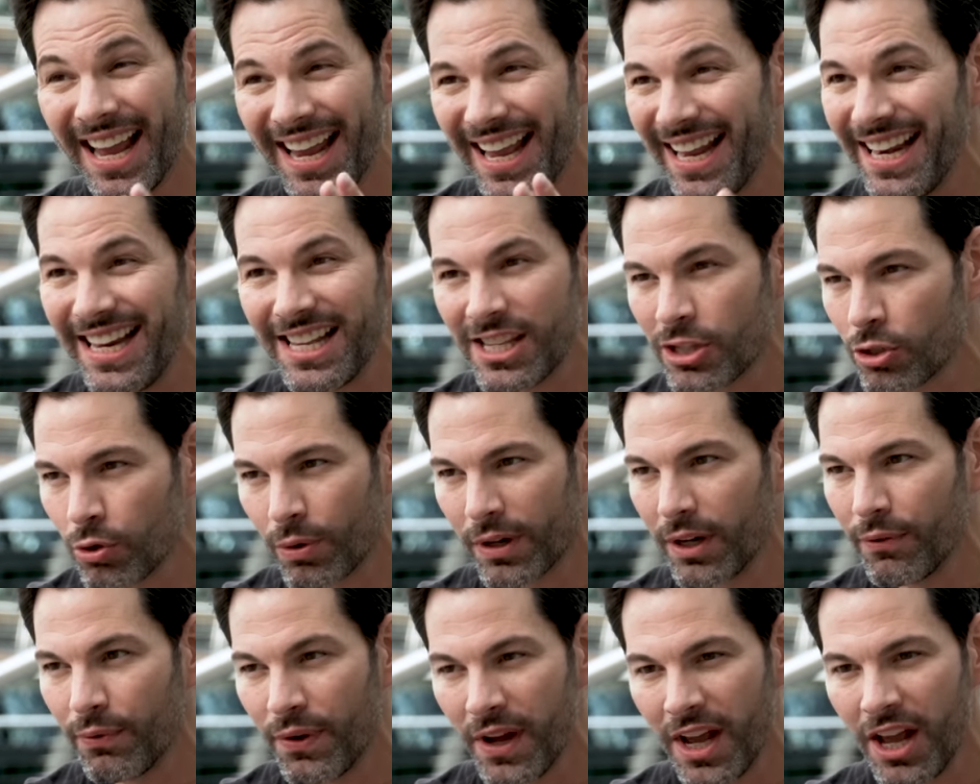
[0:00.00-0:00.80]
any
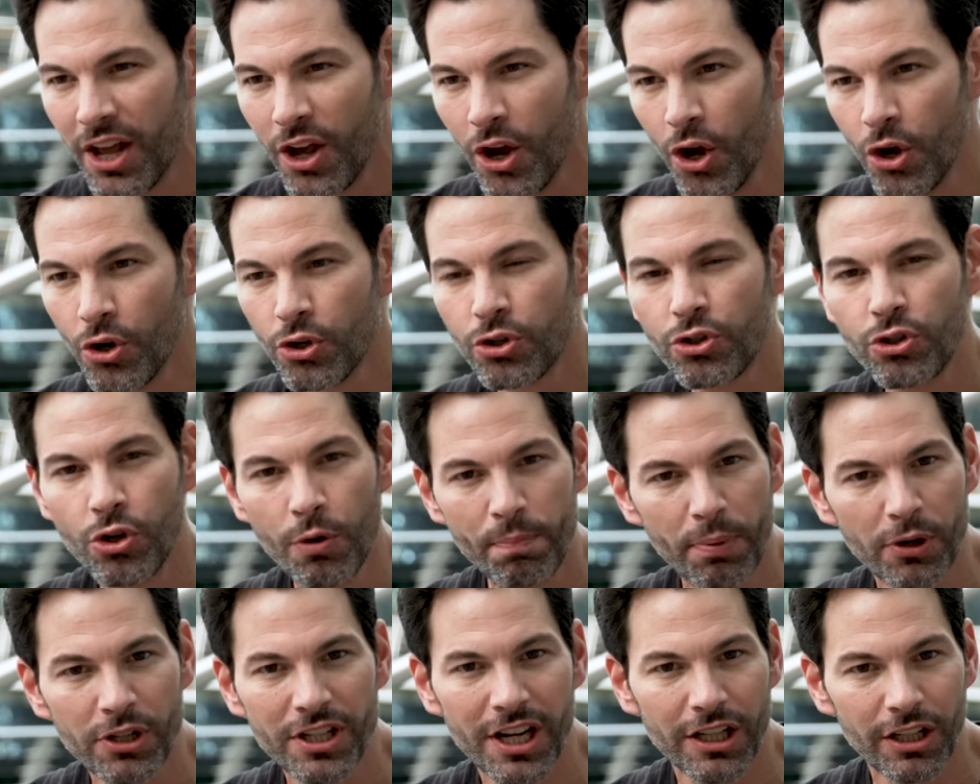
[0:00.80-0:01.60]
sort of
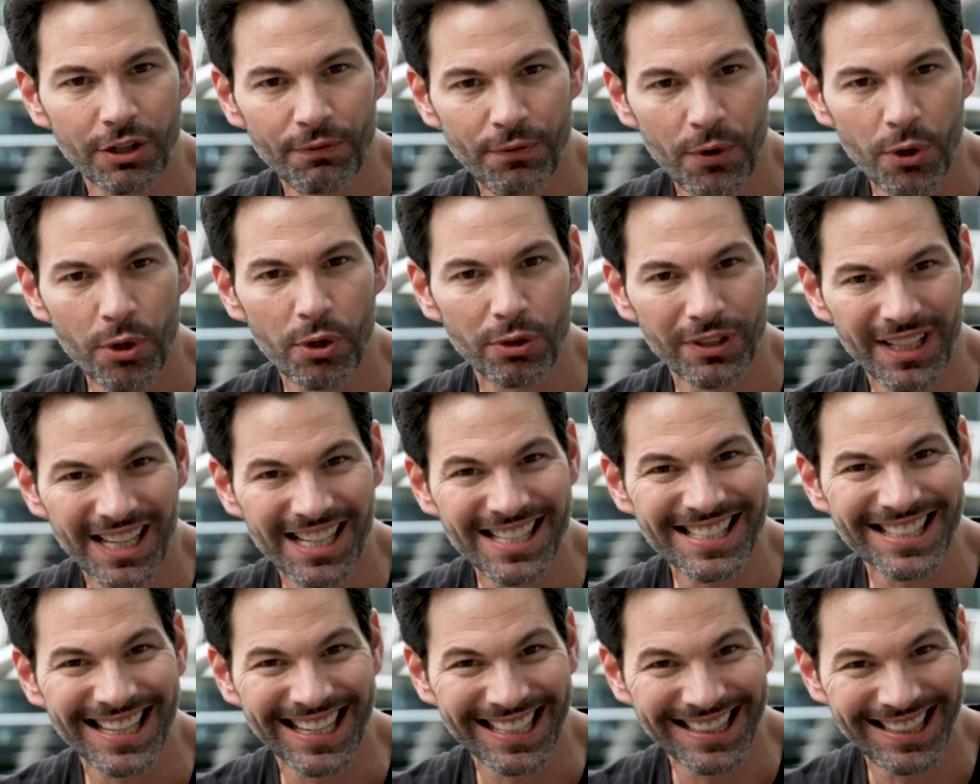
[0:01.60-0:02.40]
super telephoto
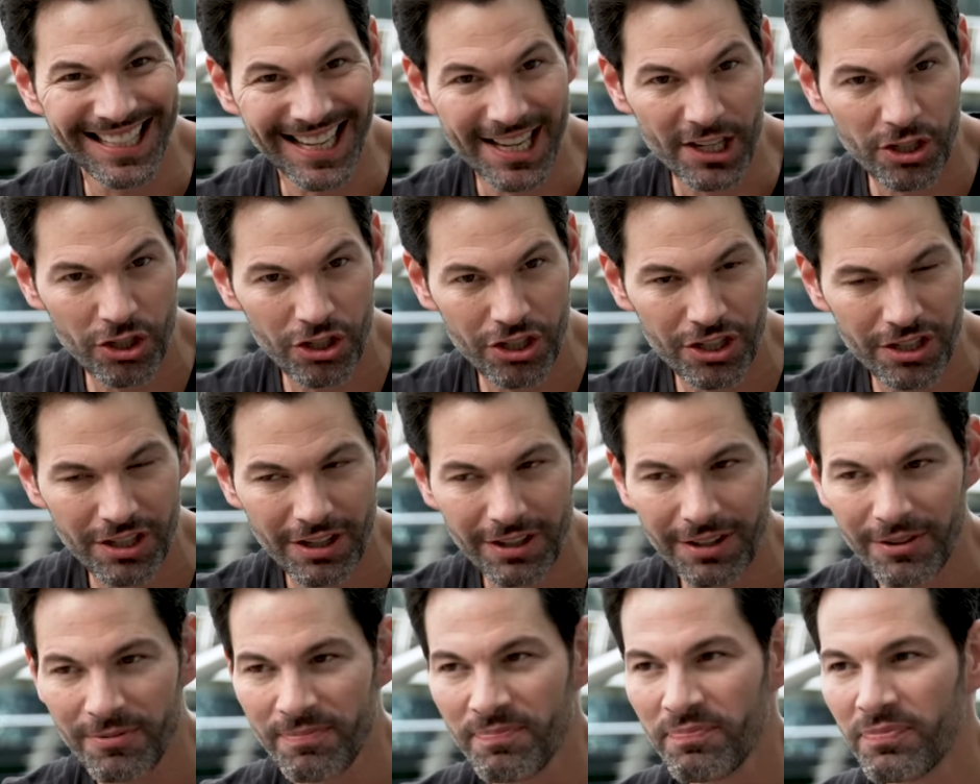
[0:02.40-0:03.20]
lens like this,
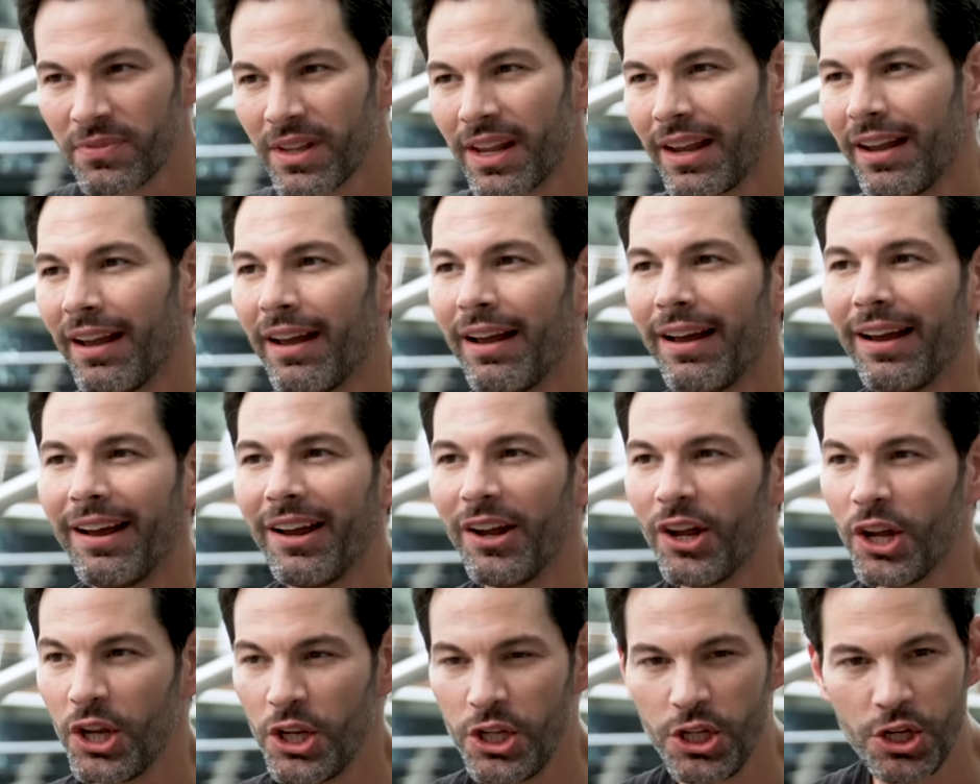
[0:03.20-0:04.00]

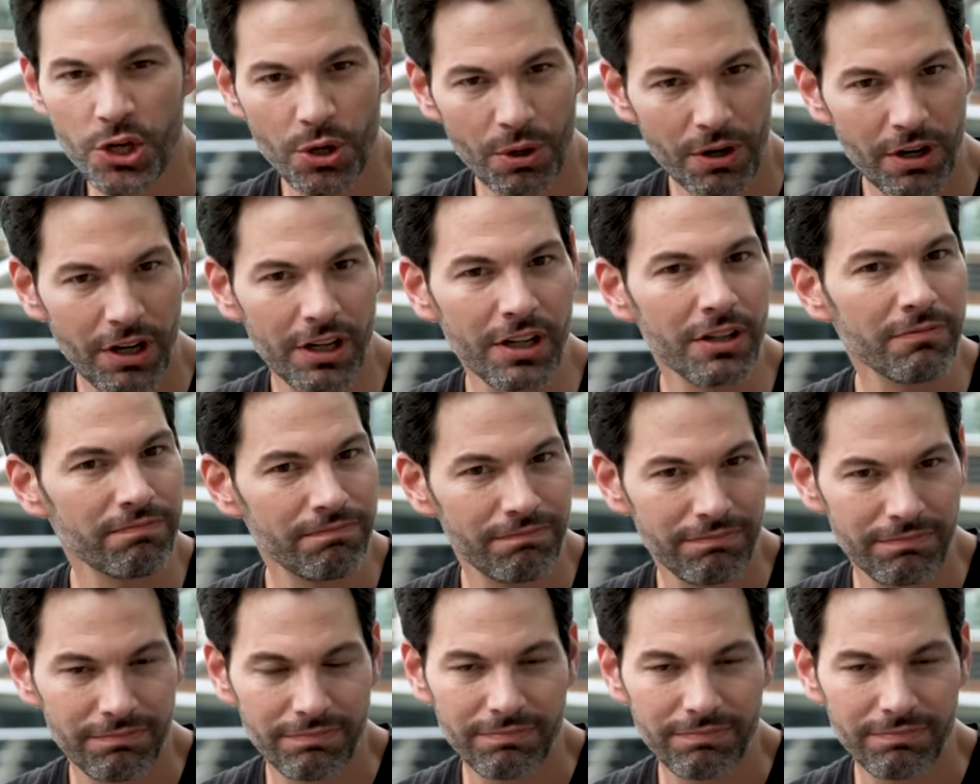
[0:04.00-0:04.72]
you're gonna